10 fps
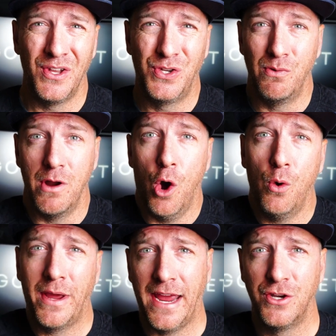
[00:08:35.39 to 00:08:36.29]
do an
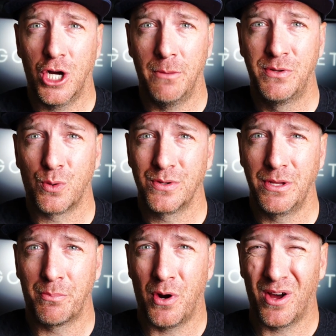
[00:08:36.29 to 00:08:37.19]
okay job sourcing
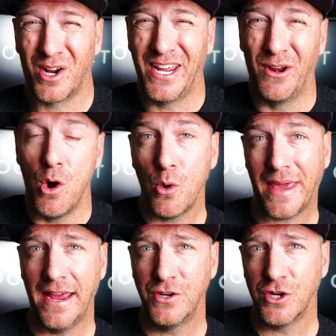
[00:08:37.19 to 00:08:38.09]
the product, an
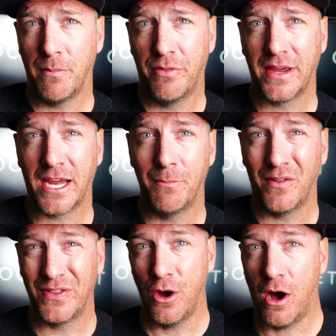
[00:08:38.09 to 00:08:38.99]
okay job thinking
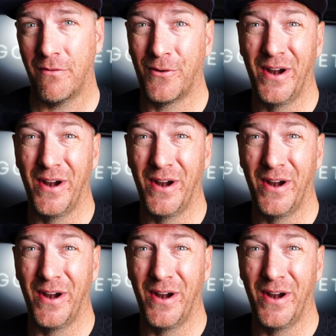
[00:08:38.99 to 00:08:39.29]
about the offer,